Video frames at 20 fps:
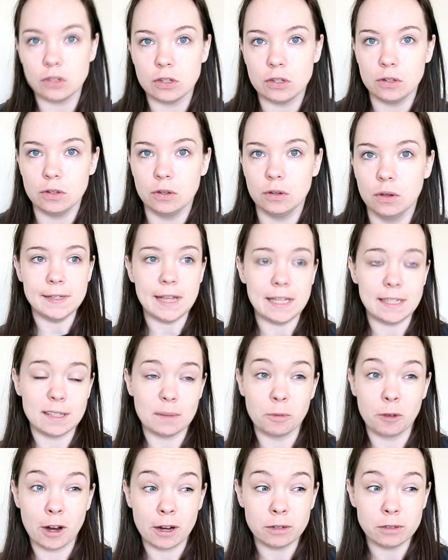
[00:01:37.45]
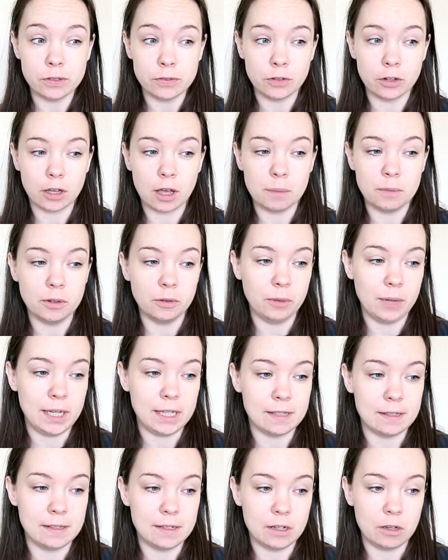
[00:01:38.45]
to stay somewhere else for a couple of
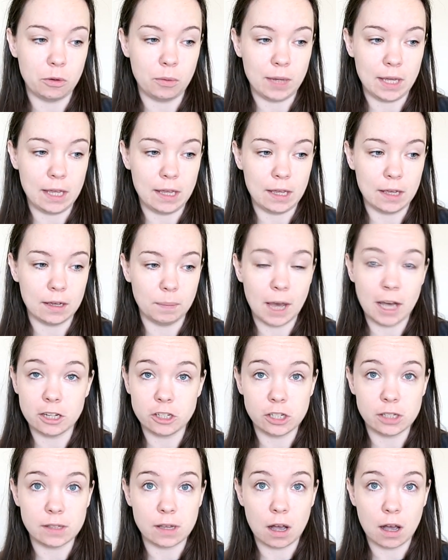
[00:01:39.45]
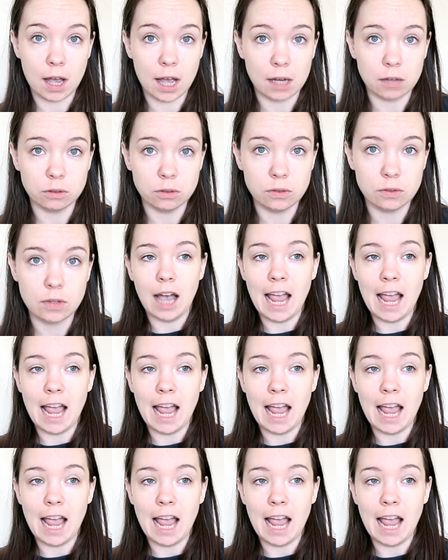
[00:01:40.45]
weeks until we purchase our house.